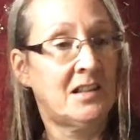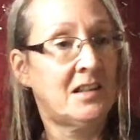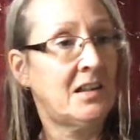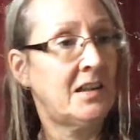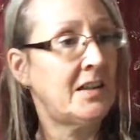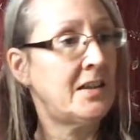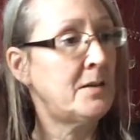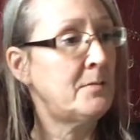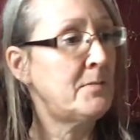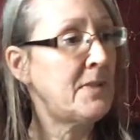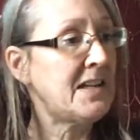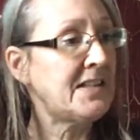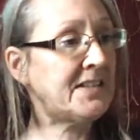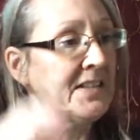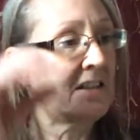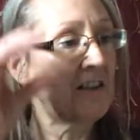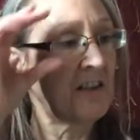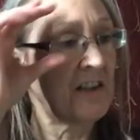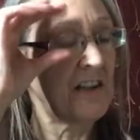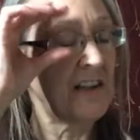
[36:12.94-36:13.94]
And the
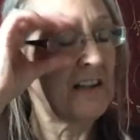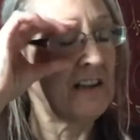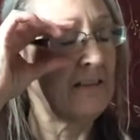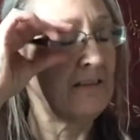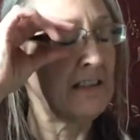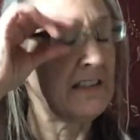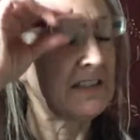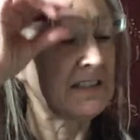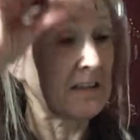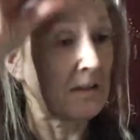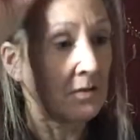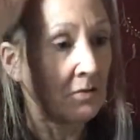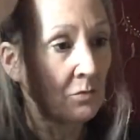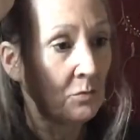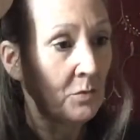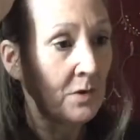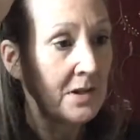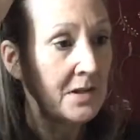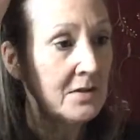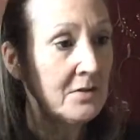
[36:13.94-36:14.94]
message here is,
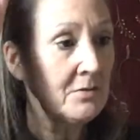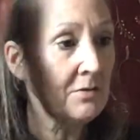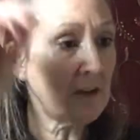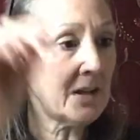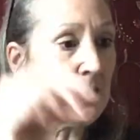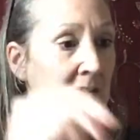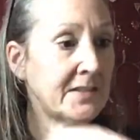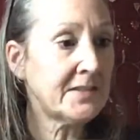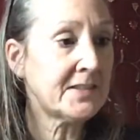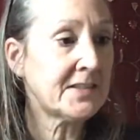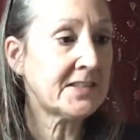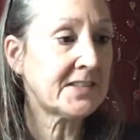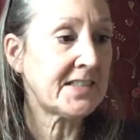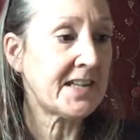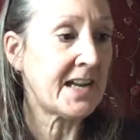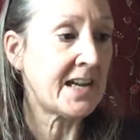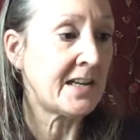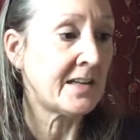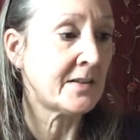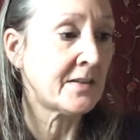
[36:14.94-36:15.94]
when you
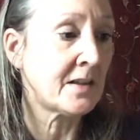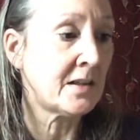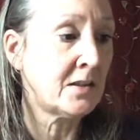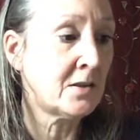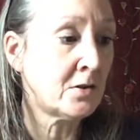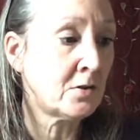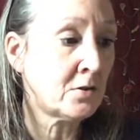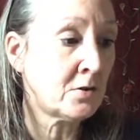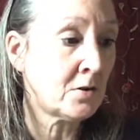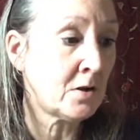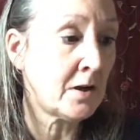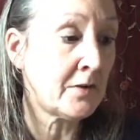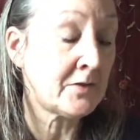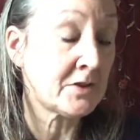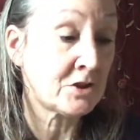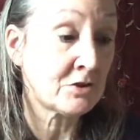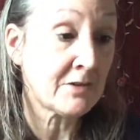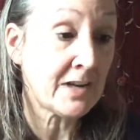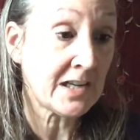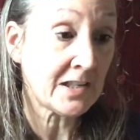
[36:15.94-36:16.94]
understand the law of
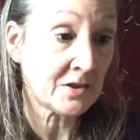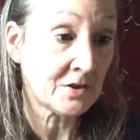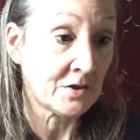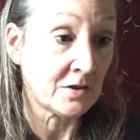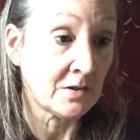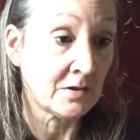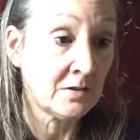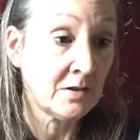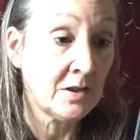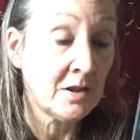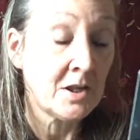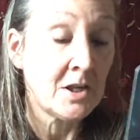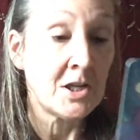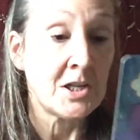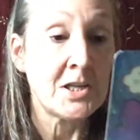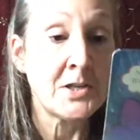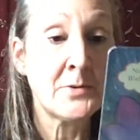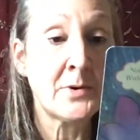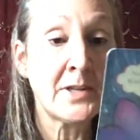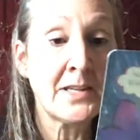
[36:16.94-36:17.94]
attraction,
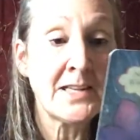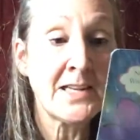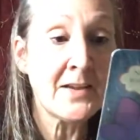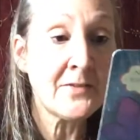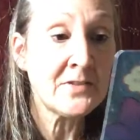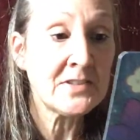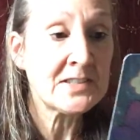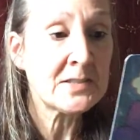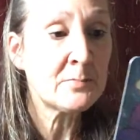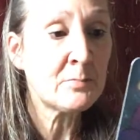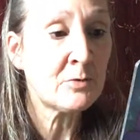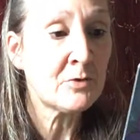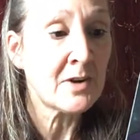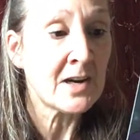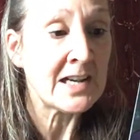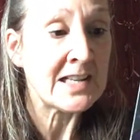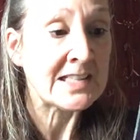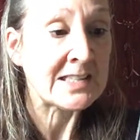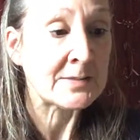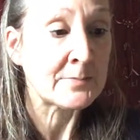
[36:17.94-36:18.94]
you are never
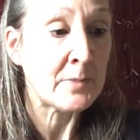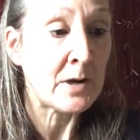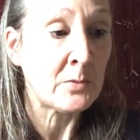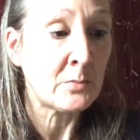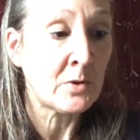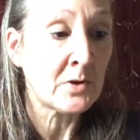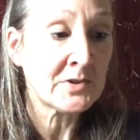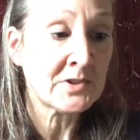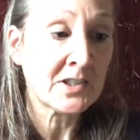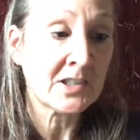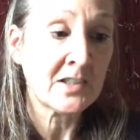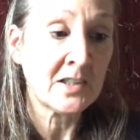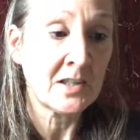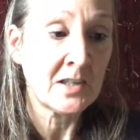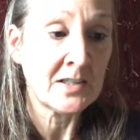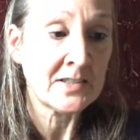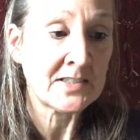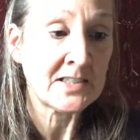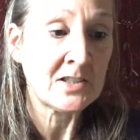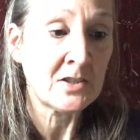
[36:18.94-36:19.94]
surprised by what
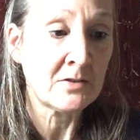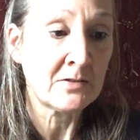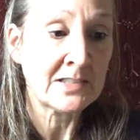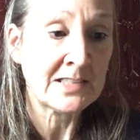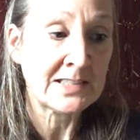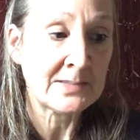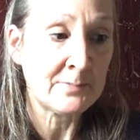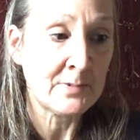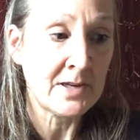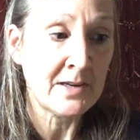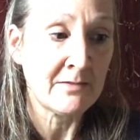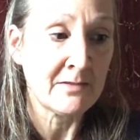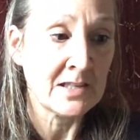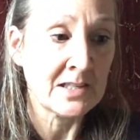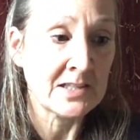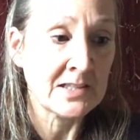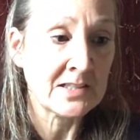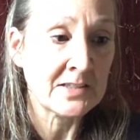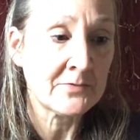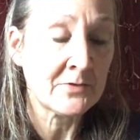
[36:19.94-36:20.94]
occurs in your
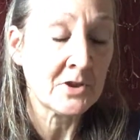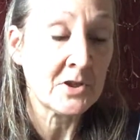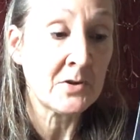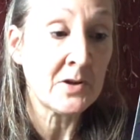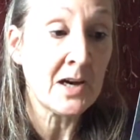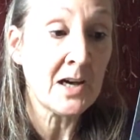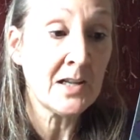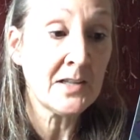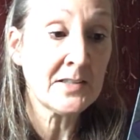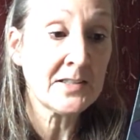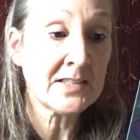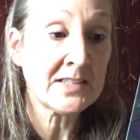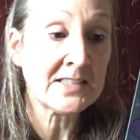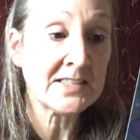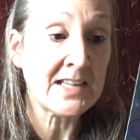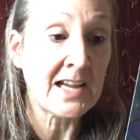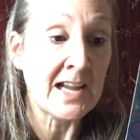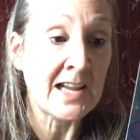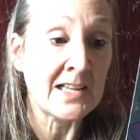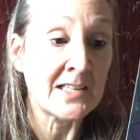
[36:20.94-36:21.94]
experience, for you
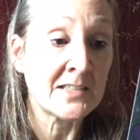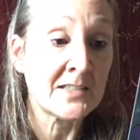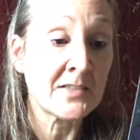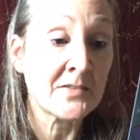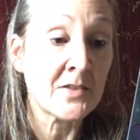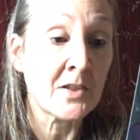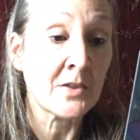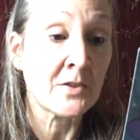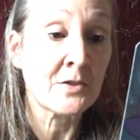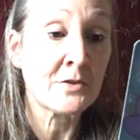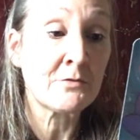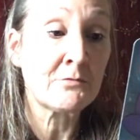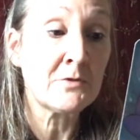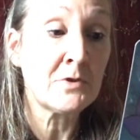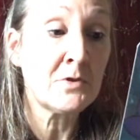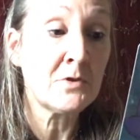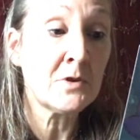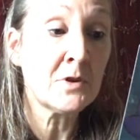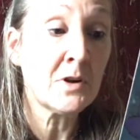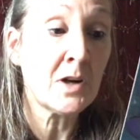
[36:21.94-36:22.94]
understand that
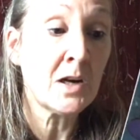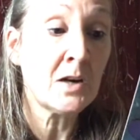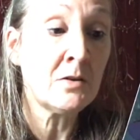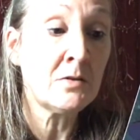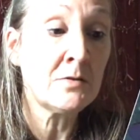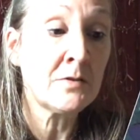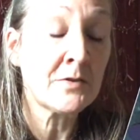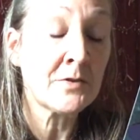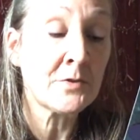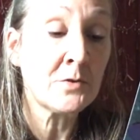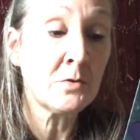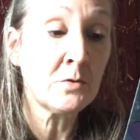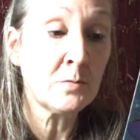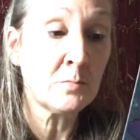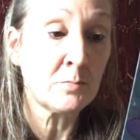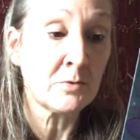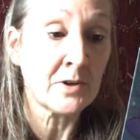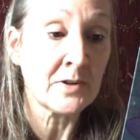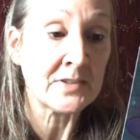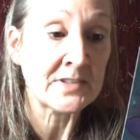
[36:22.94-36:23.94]
through your own
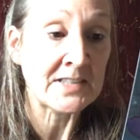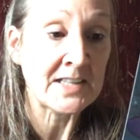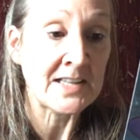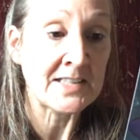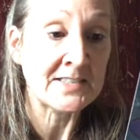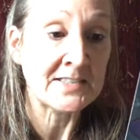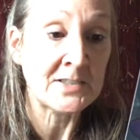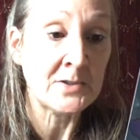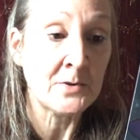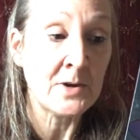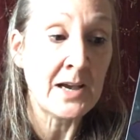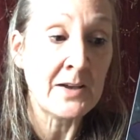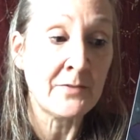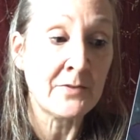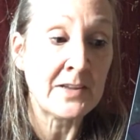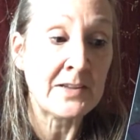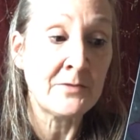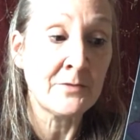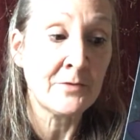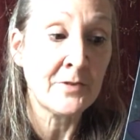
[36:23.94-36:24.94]
thought process, you have
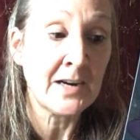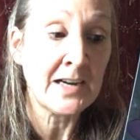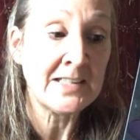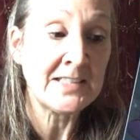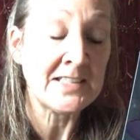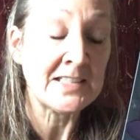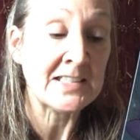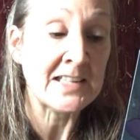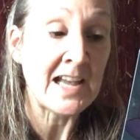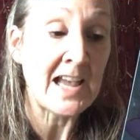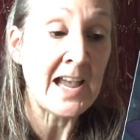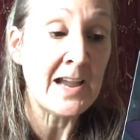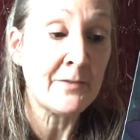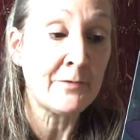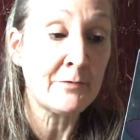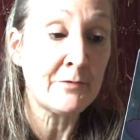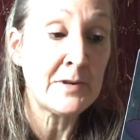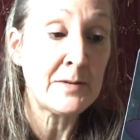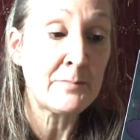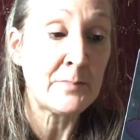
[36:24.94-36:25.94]
invited
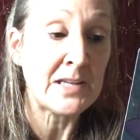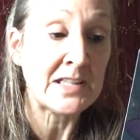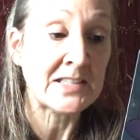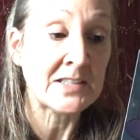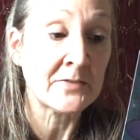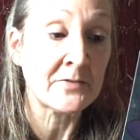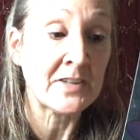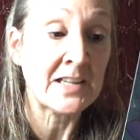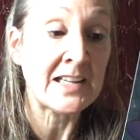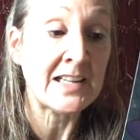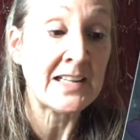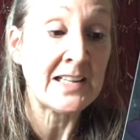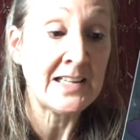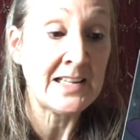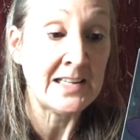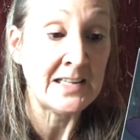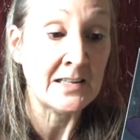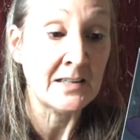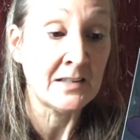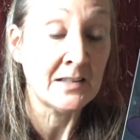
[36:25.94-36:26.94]
every bit of it
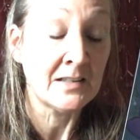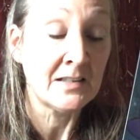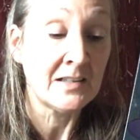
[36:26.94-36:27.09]
in.